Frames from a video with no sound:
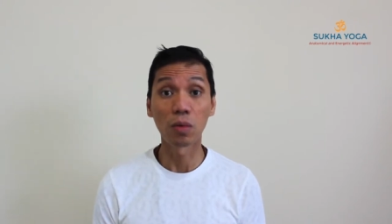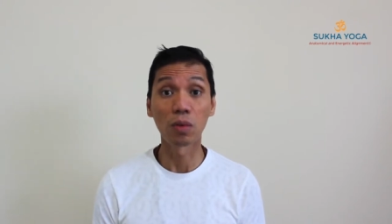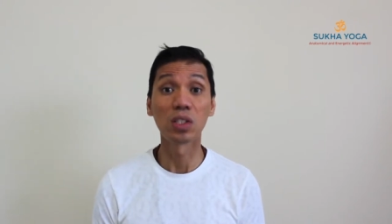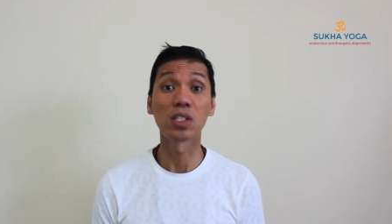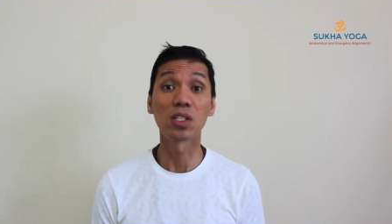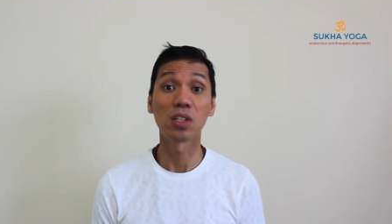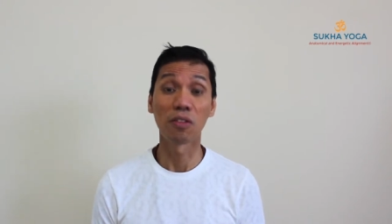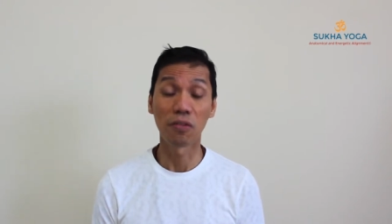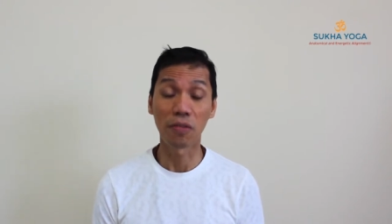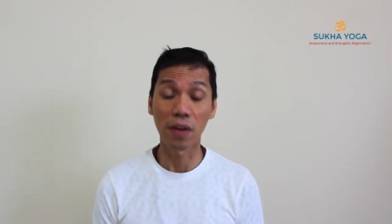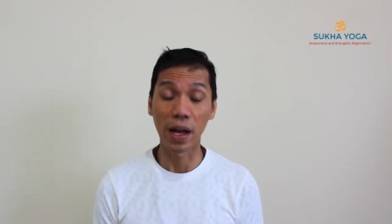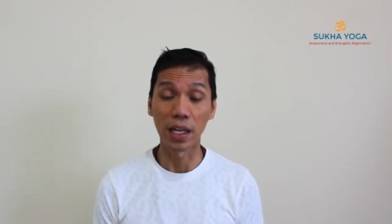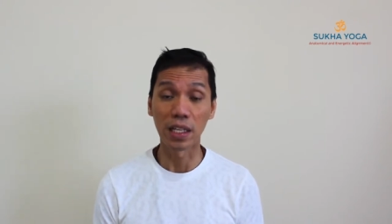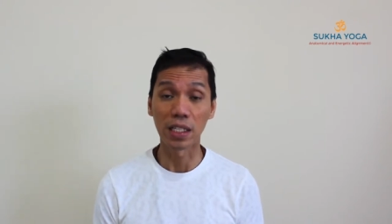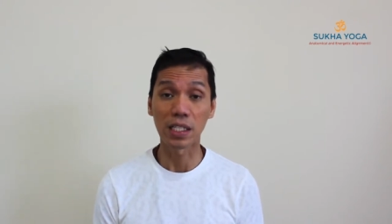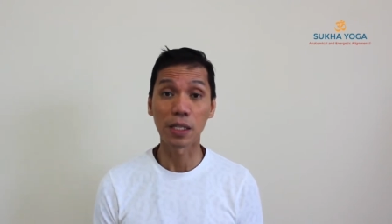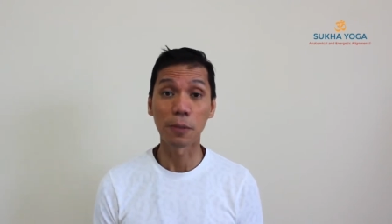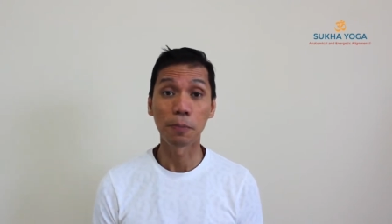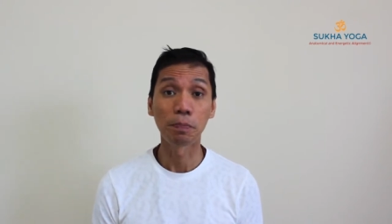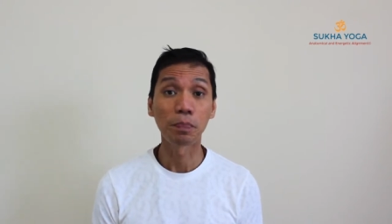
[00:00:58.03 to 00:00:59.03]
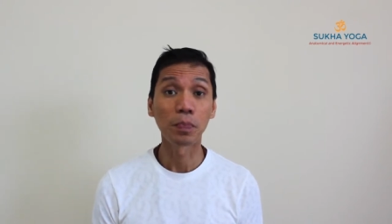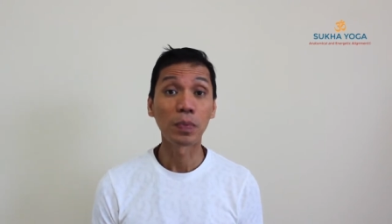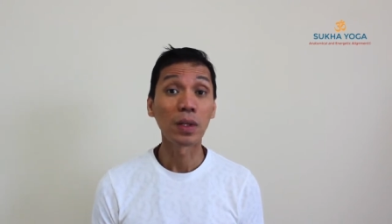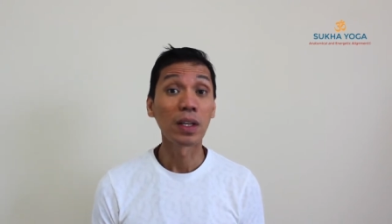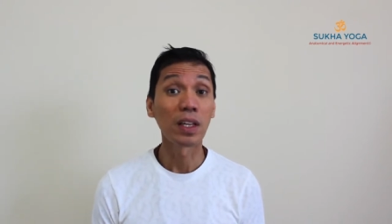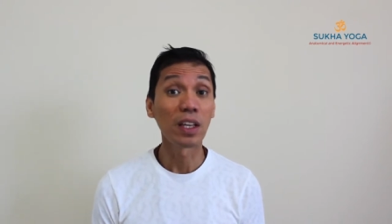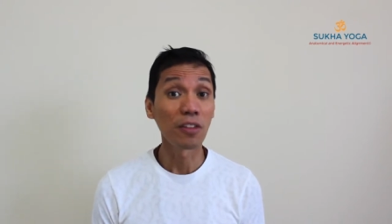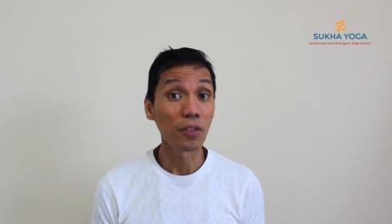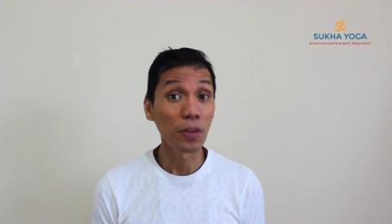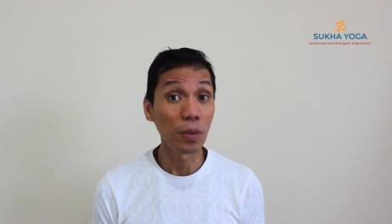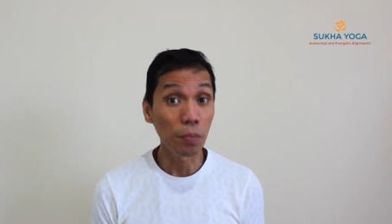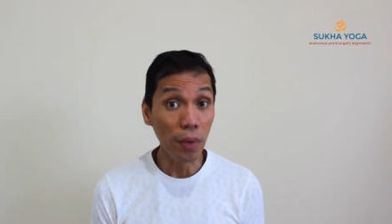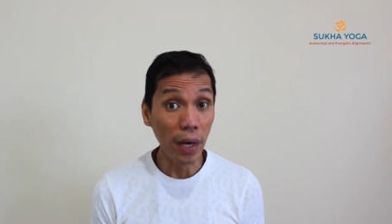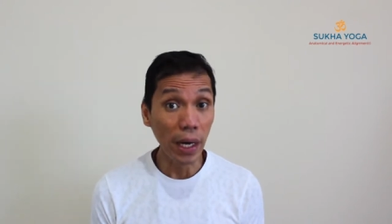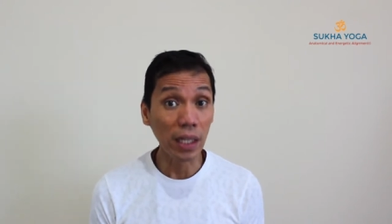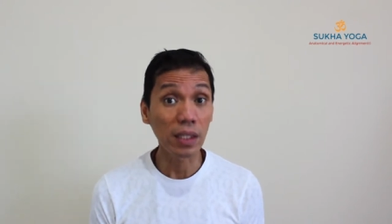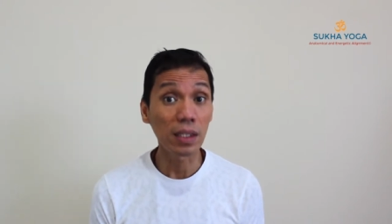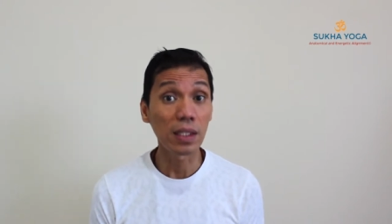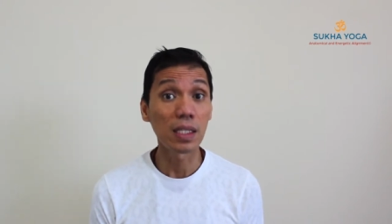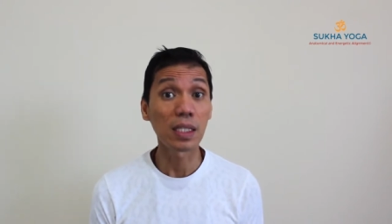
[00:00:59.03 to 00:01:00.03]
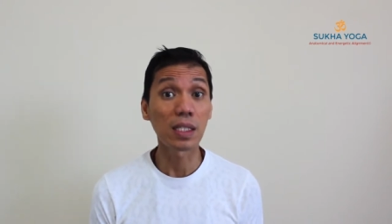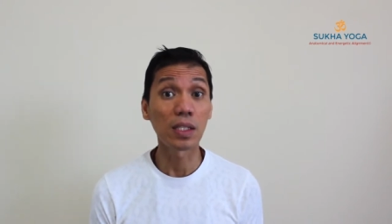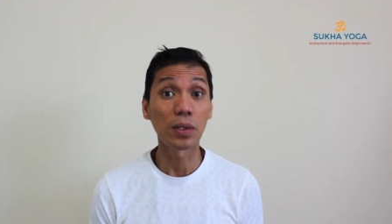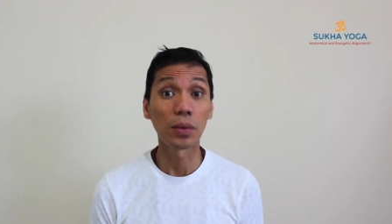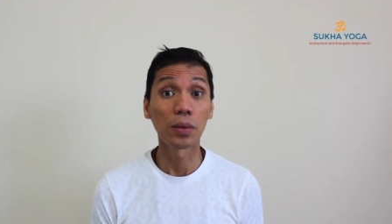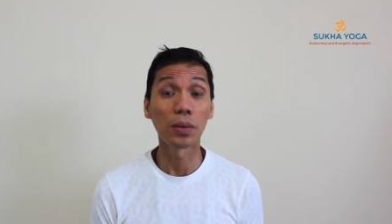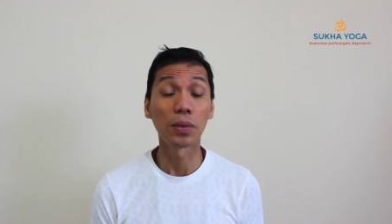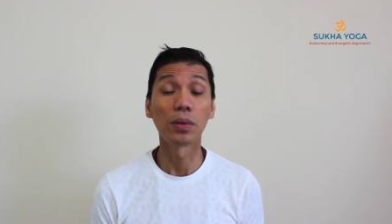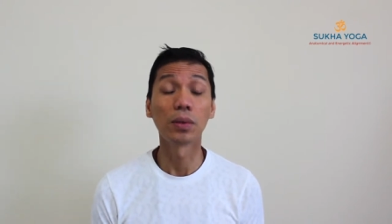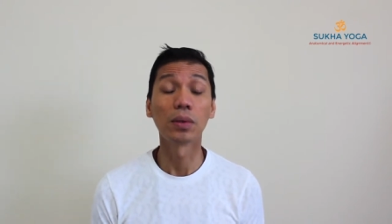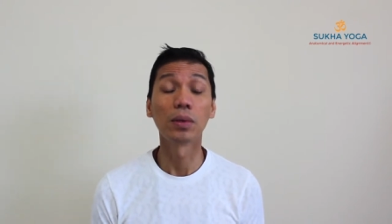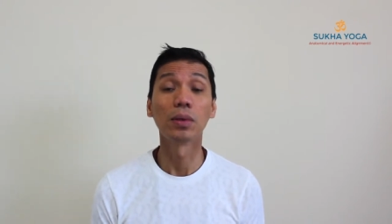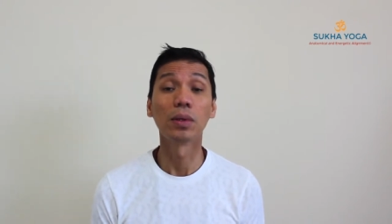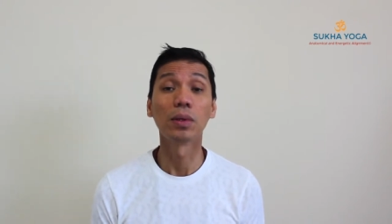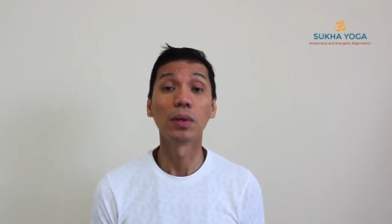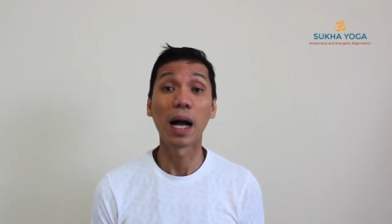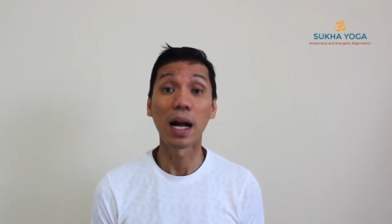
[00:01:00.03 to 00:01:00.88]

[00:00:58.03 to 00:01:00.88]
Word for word: would suffice. If you practice your